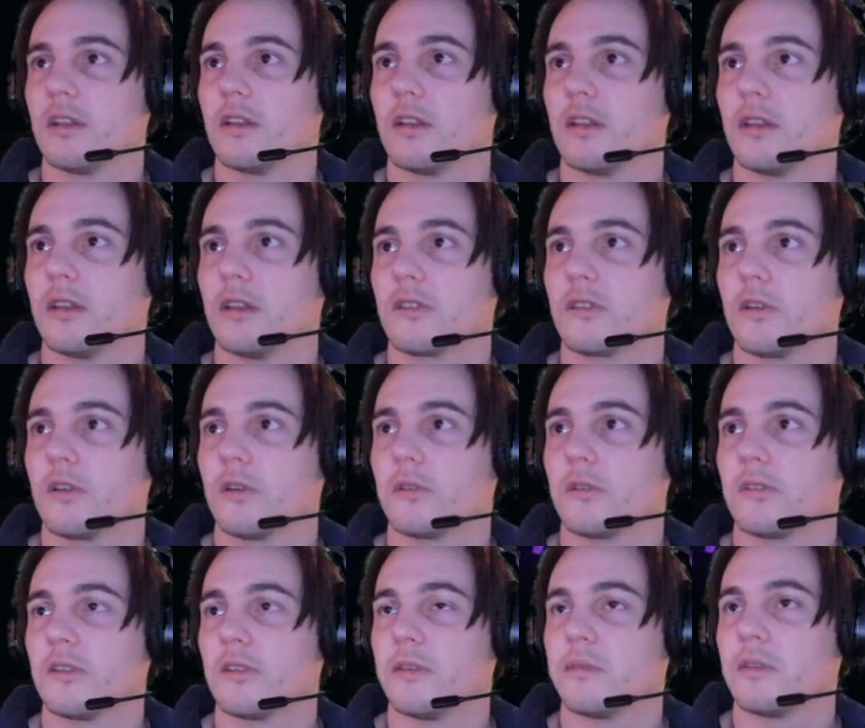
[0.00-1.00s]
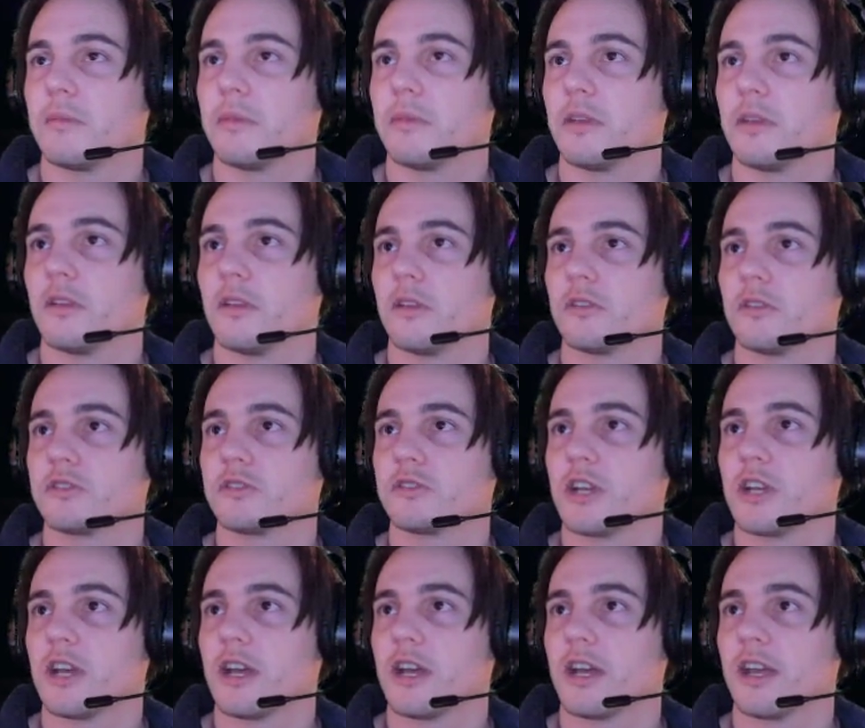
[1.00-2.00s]
This ghost seems to be a little
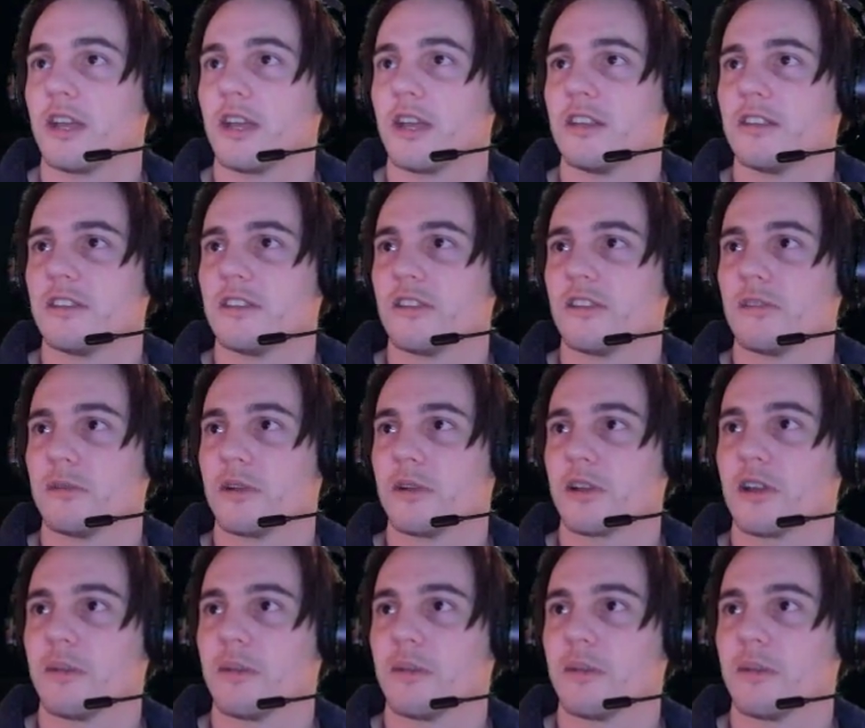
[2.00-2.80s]
shy. Doesn't want to come